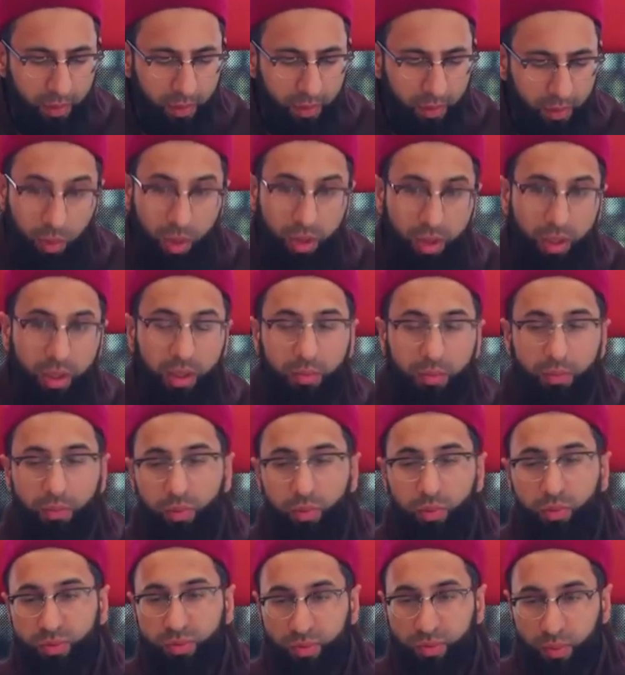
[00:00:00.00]
who actually
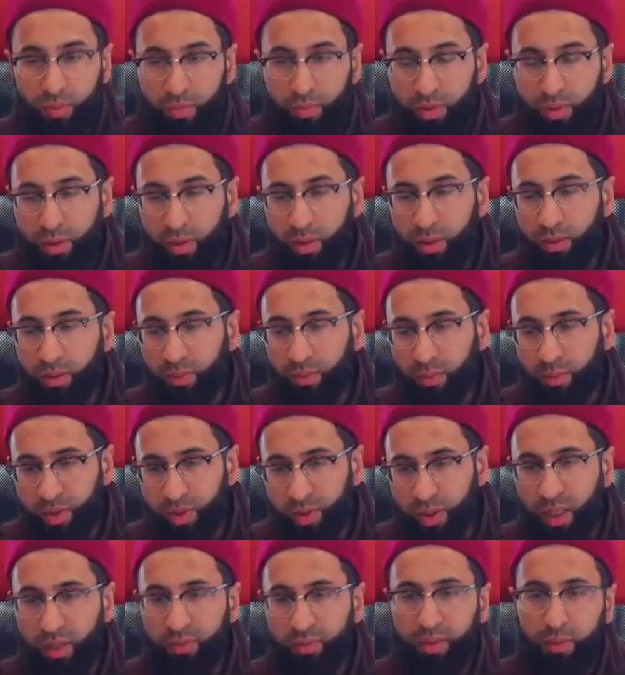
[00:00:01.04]
moved from the
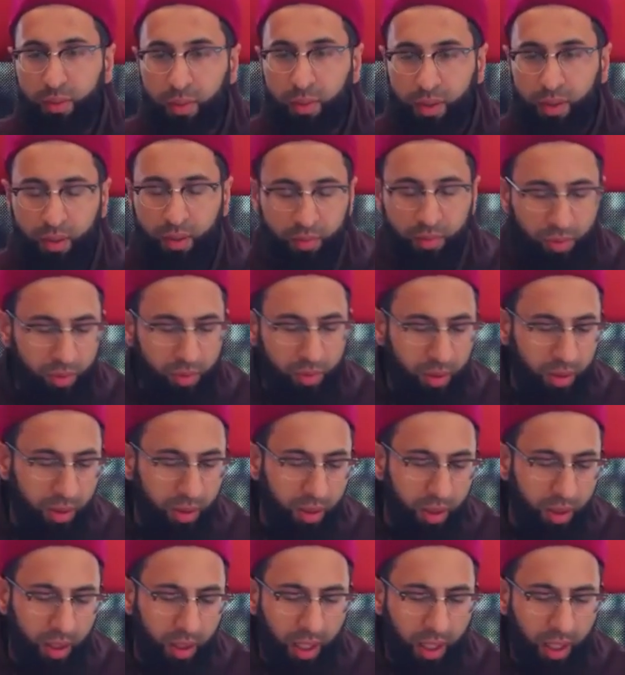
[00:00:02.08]
Shafi'i madhab to the